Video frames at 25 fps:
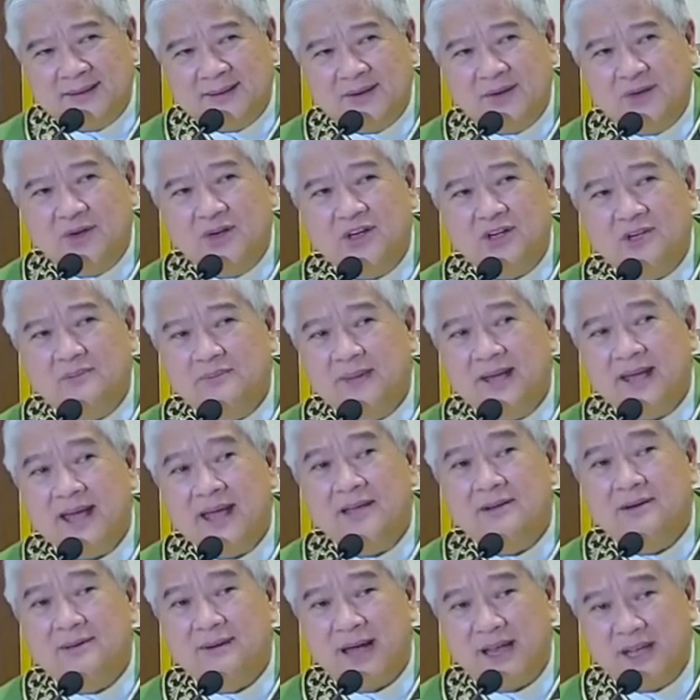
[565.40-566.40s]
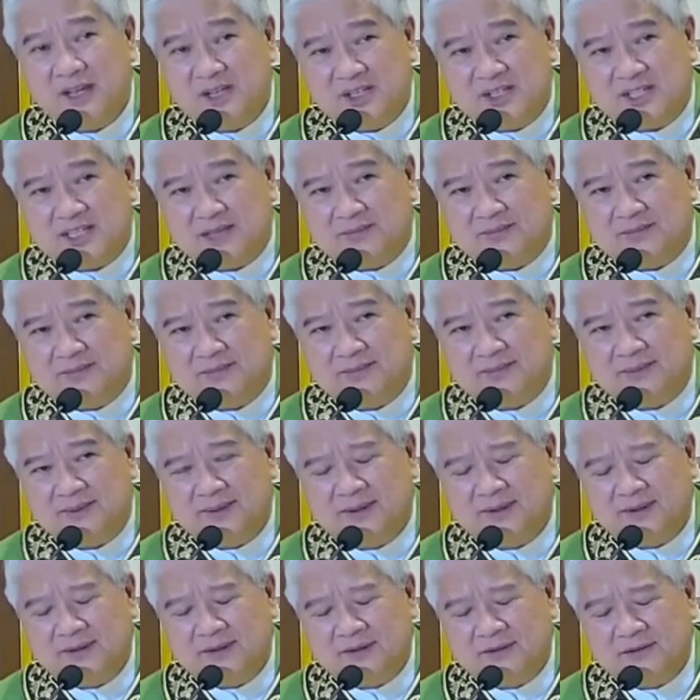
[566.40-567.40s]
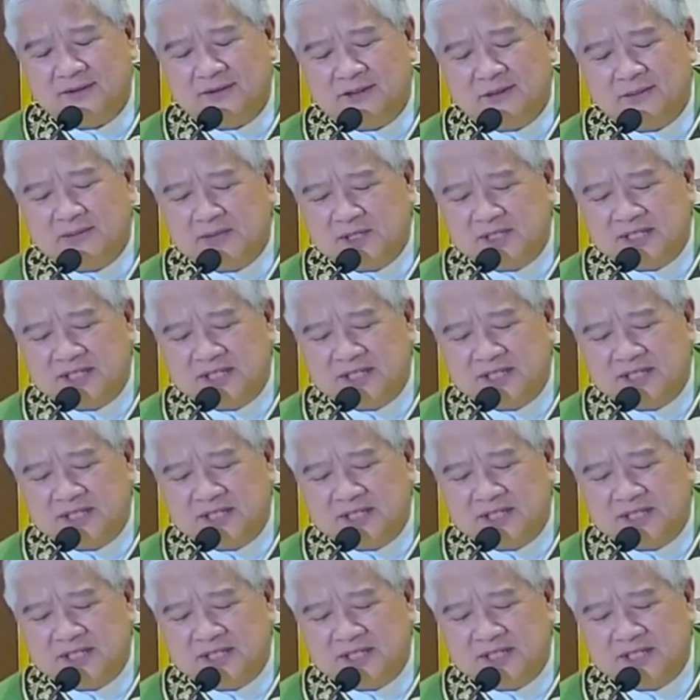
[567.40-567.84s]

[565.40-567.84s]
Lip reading: Lord, may I rise up from